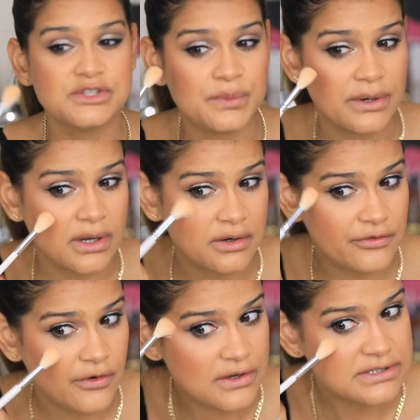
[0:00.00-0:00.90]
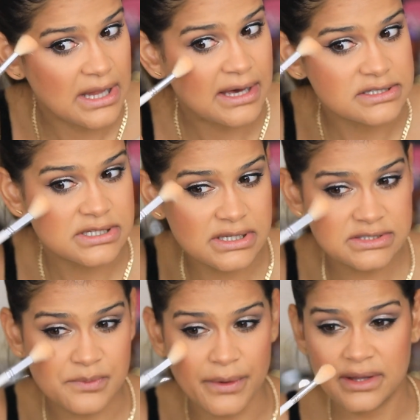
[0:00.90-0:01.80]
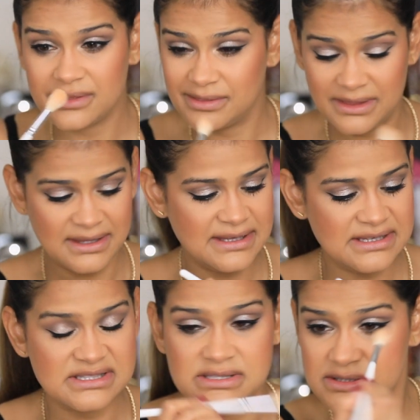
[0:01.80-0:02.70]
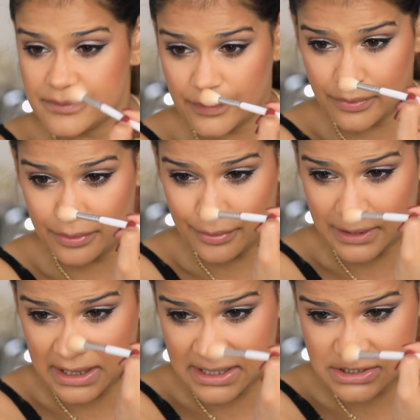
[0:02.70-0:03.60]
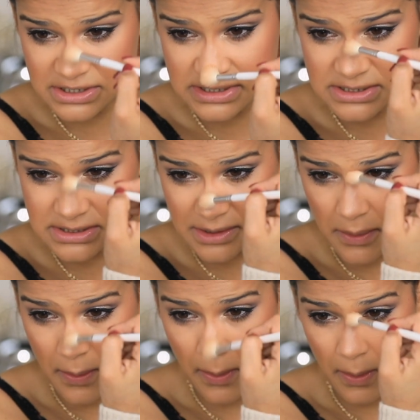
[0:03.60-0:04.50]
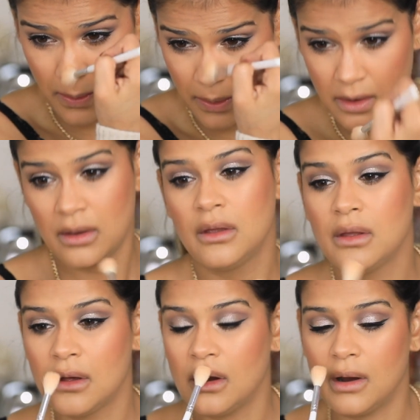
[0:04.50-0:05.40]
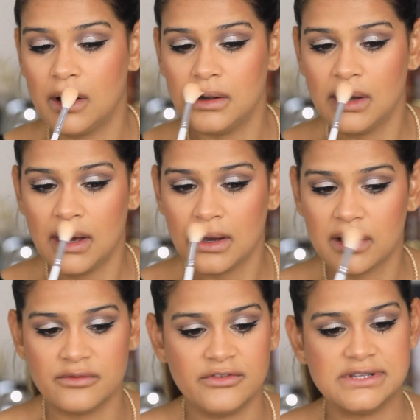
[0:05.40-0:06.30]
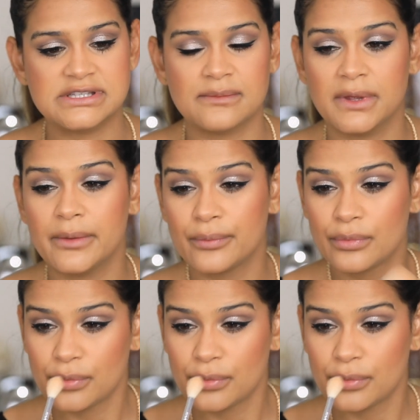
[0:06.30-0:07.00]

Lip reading: to put on false lashes, but these lashes are not convincing me.